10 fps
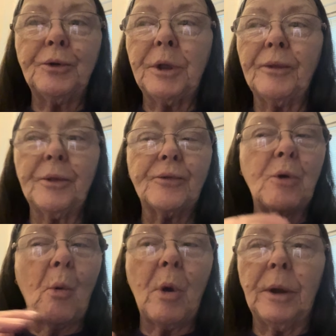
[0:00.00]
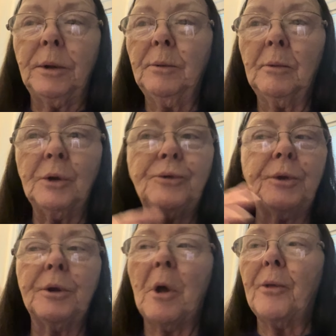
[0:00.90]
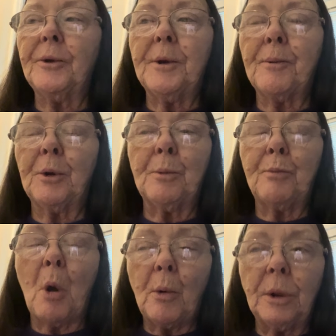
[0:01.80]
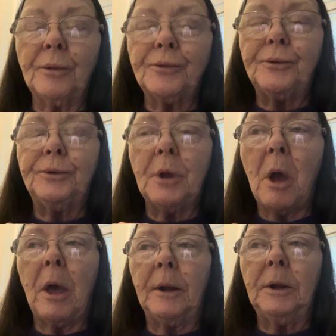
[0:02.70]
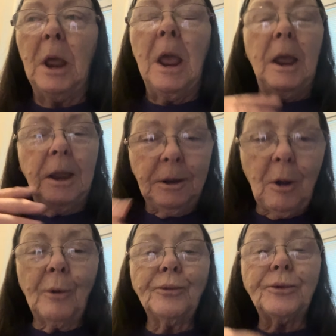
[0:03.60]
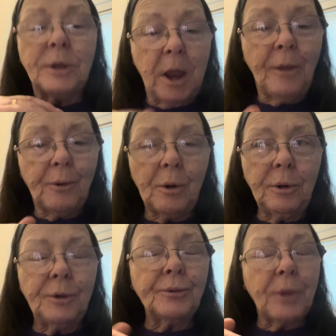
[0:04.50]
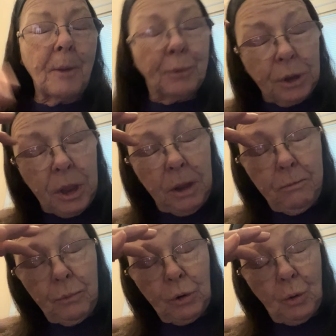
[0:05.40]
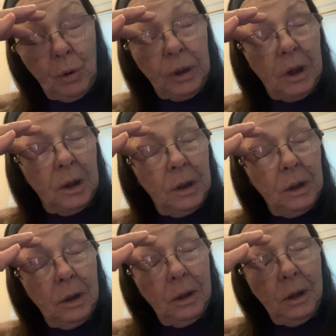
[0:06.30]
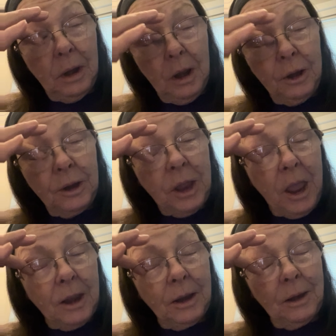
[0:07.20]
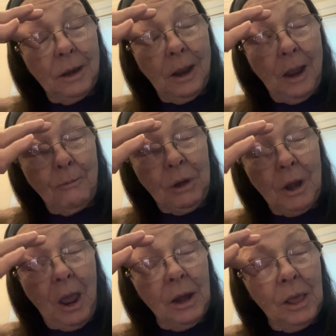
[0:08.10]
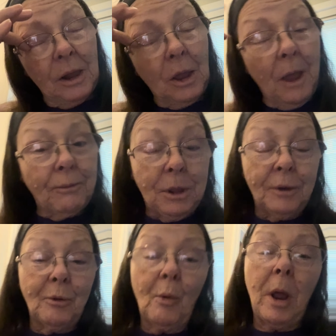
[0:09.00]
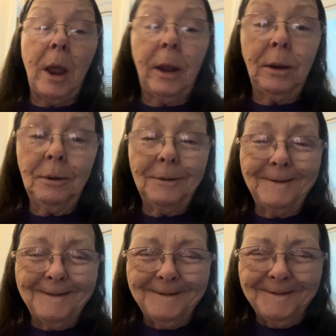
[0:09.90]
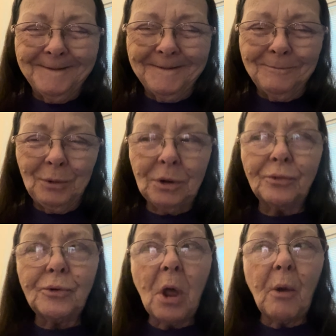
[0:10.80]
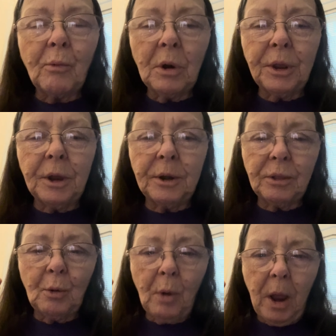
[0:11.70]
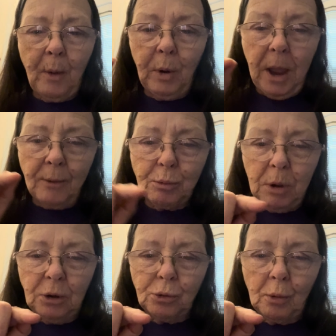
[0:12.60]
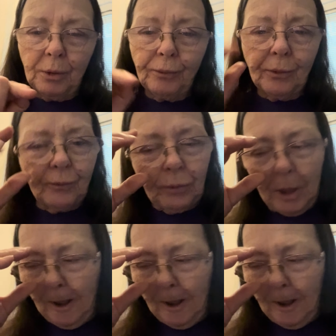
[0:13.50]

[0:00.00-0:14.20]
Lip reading: get this going, once you get all the different components done, it goes together. You just have to keep doing it. I let life get in the way, but it's not really getting in the way. We have to make choices.